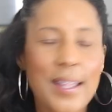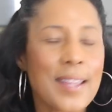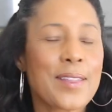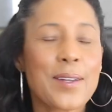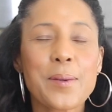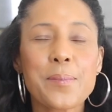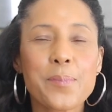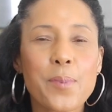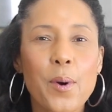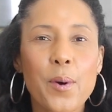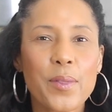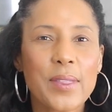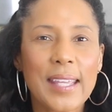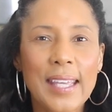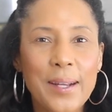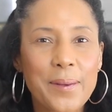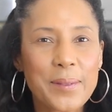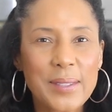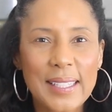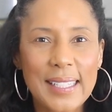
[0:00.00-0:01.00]
and they're both
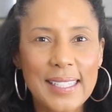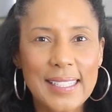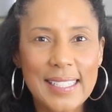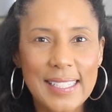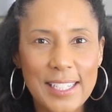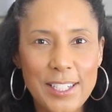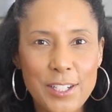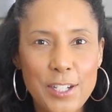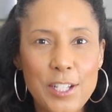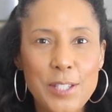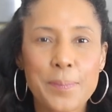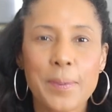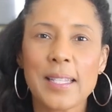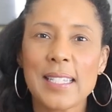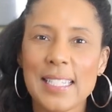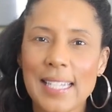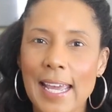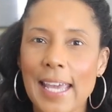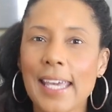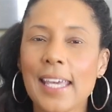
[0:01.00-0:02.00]
equally delicious, but
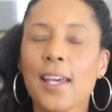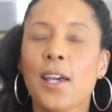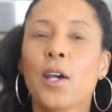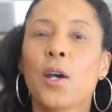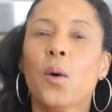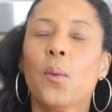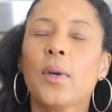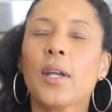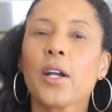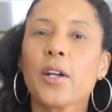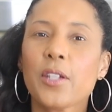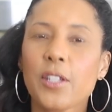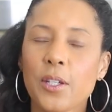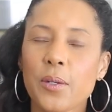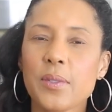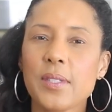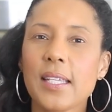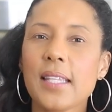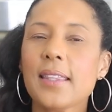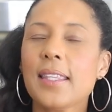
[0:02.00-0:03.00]
today we are
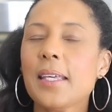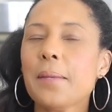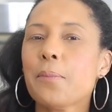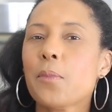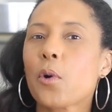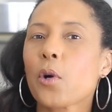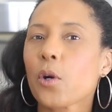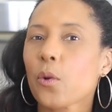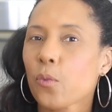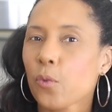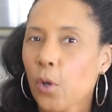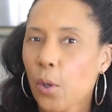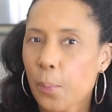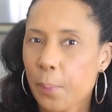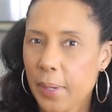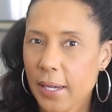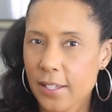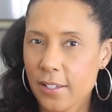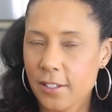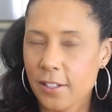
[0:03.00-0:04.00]
using the more
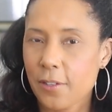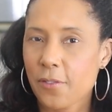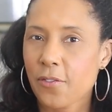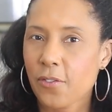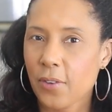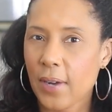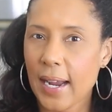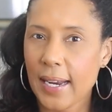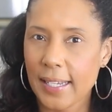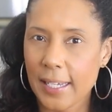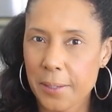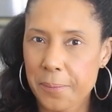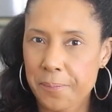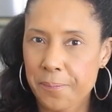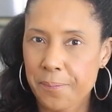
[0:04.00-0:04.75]
robust variety.